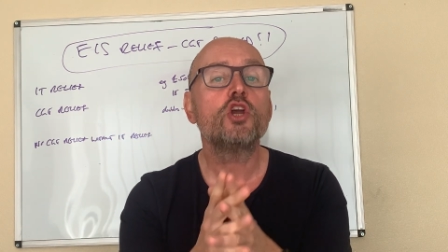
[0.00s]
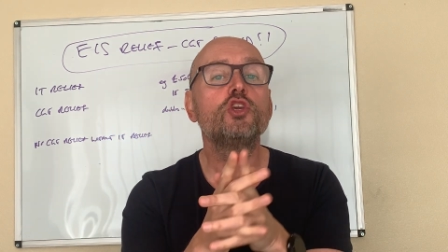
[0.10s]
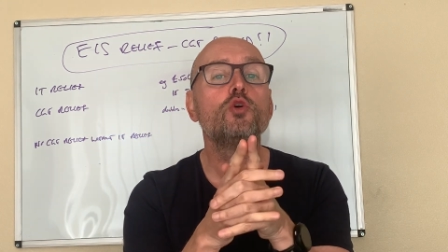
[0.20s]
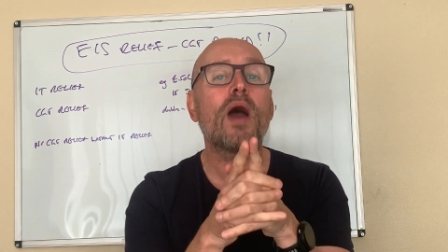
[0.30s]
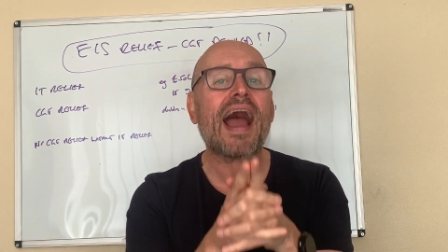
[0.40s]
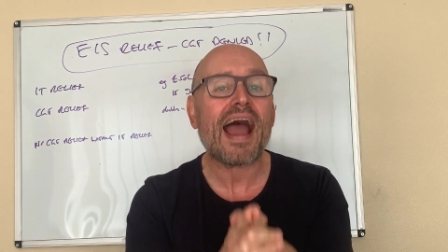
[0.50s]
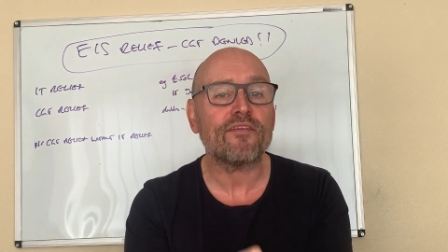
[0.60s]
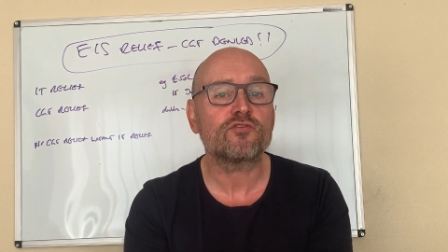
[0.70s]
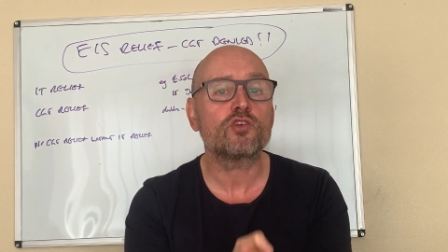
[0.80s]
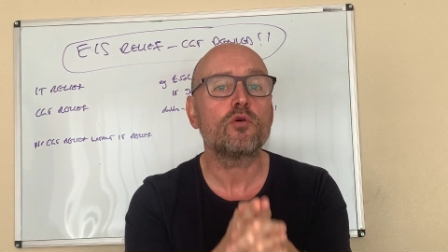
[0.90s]
you
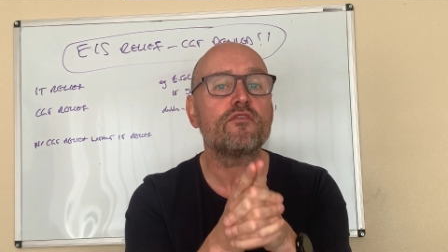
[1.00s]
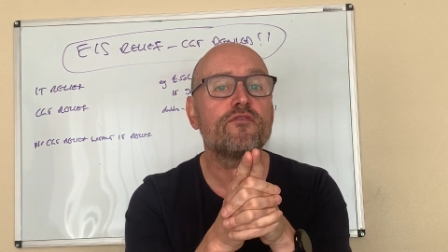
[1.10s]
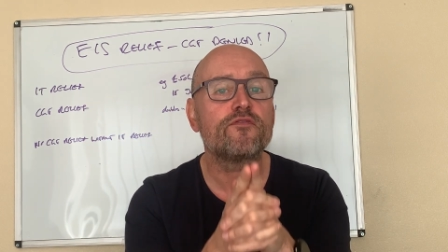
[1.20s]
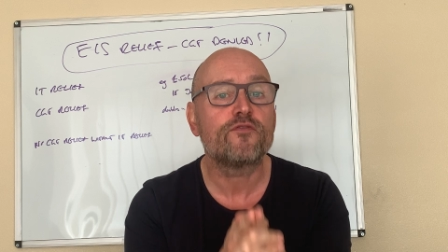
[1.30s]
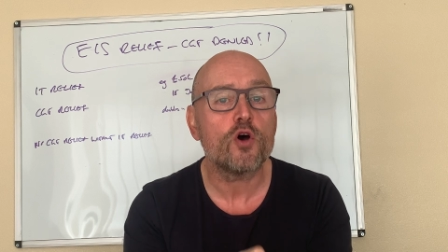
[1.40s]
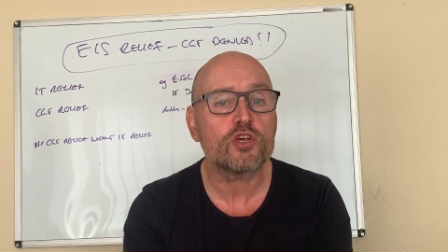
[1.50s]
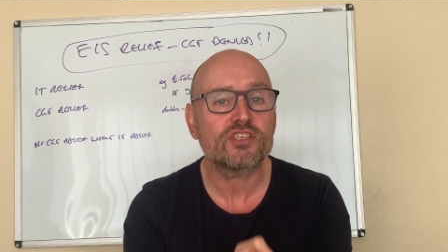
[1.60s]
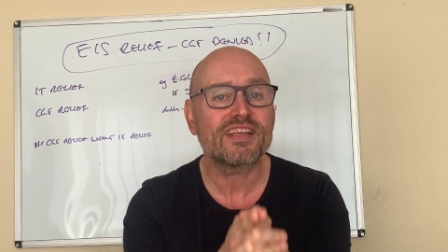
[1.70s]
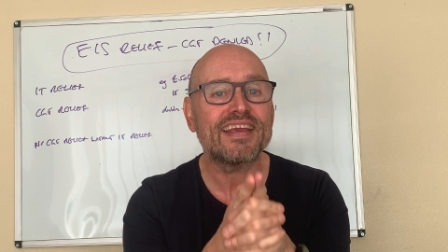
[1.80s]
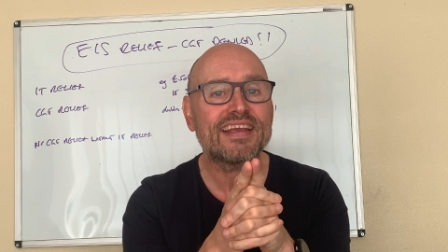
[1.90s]
have to have
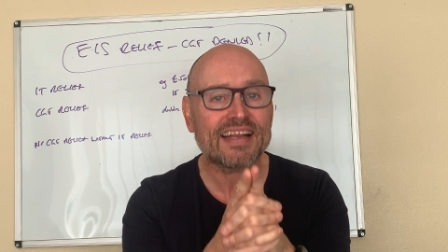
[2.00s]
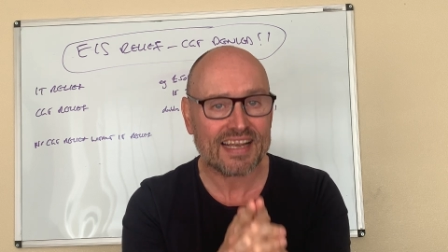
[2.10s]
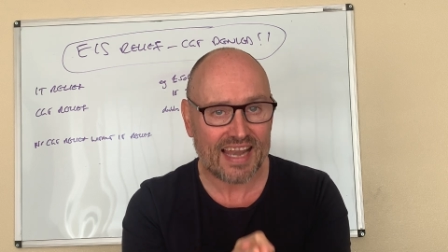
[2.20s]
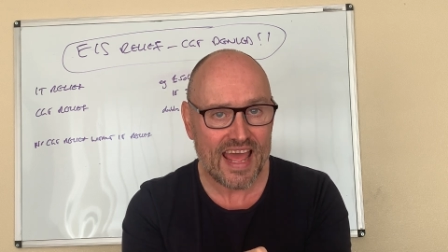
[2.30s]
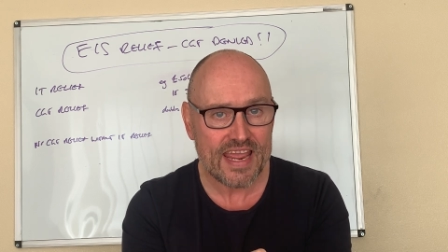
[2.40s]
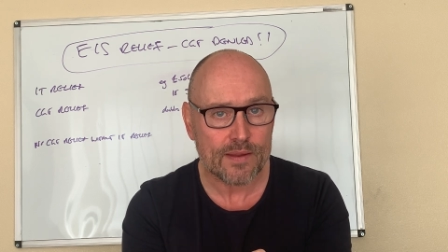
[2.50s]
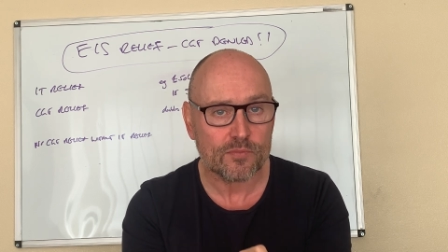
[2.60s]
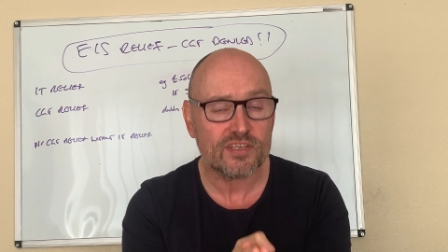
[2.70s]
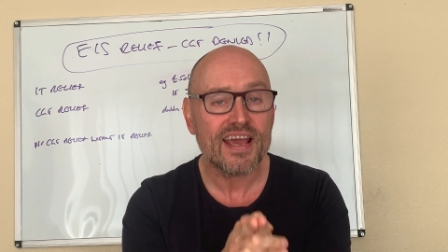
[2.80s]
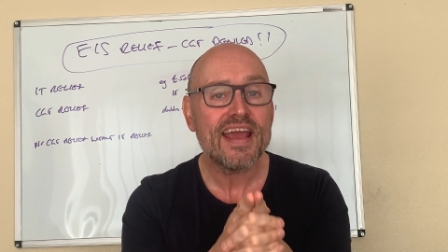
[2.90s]
firstly
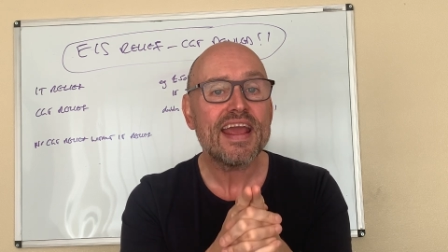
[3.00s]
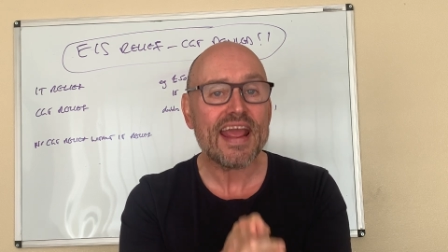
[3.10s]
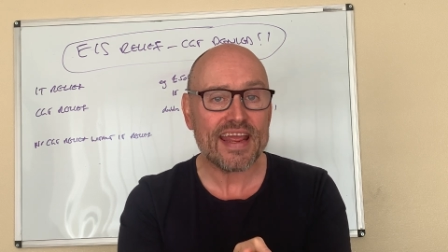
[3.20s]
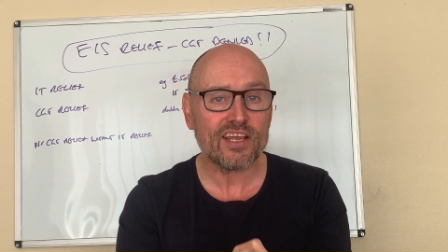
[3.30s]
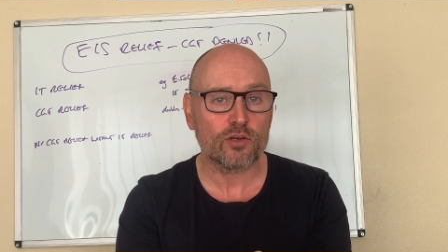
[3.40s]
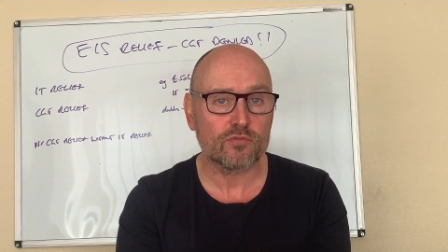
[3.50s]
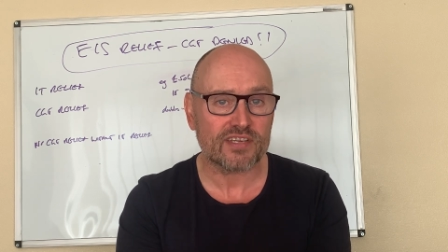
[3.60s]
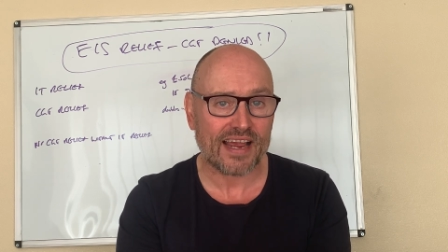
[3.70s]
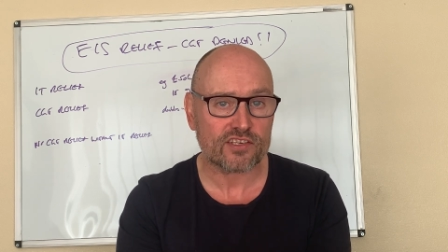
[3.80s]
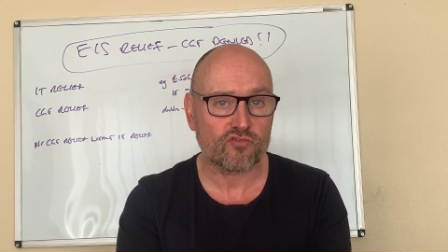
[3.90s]
claimed income
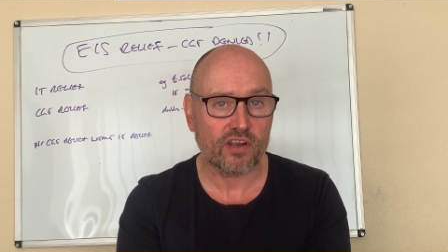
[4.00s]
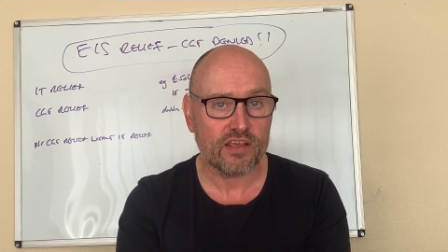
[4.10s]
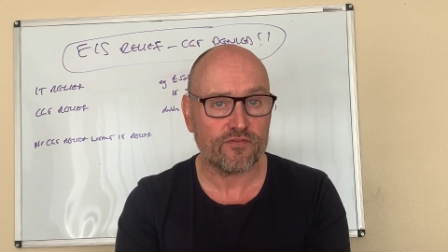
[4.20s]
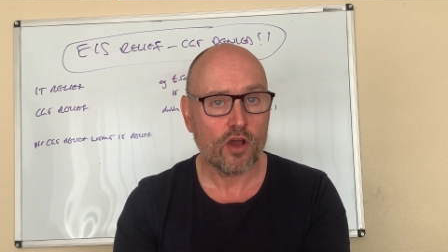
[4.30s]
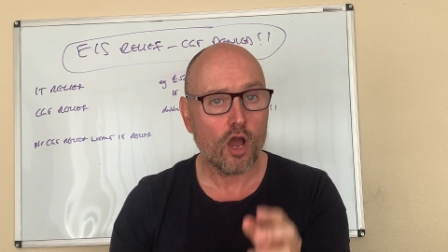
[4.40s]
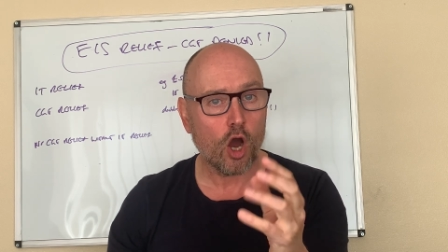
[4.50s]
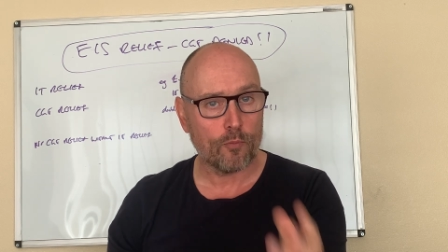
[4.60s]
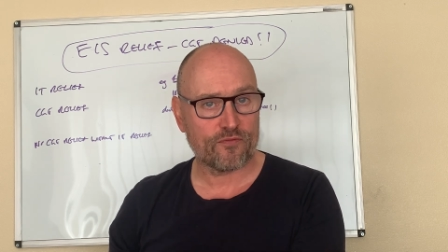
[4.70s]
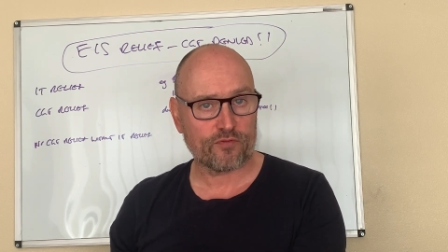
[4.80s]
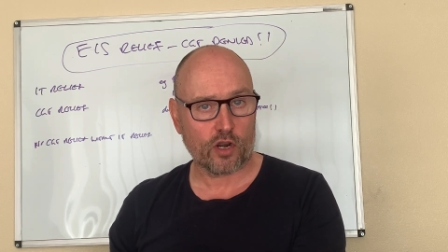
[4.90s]
tax relief up
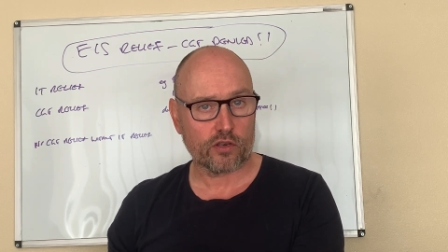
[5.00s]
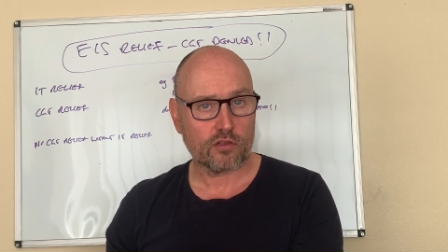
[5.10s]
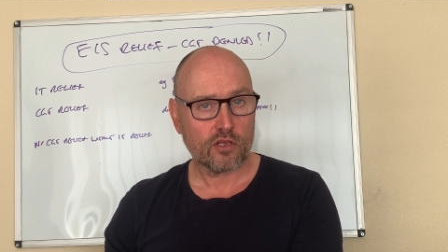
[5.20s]
front.